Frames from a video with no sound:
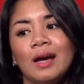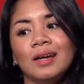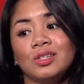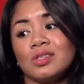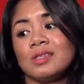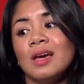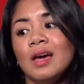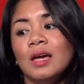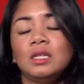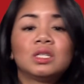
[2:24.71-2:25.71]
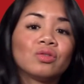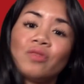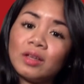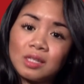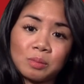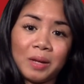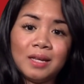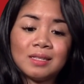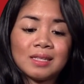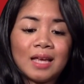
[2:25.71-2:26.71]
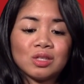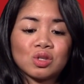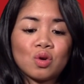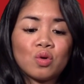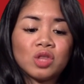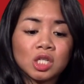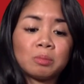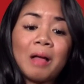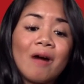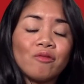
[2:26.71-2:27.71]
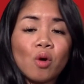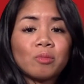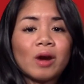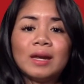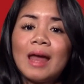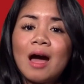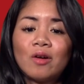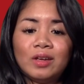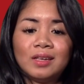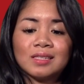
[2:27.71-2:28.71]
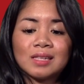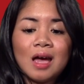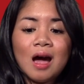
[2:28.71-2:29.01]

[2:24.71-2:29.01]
I just need to find the space, and so this platform right now is